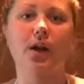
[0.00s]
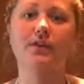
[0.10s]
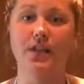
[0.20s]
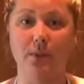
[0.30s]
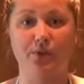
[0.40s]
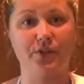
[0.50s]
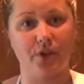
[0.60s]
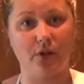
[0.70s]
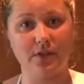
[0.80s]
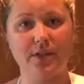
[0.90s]
of table
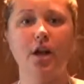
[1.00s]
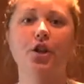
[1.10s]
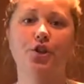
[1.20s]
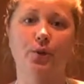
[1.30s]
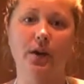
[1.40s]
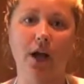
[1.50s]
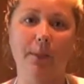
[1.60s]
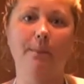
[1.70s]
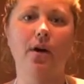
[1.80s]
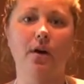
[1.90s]
salt to a
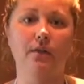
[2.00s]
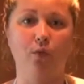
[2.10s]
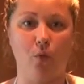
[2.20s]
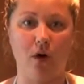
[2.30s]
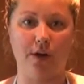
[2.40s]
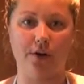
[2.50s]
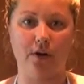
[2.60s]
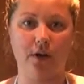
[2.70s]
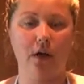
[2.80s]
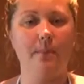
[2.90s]
cup of water.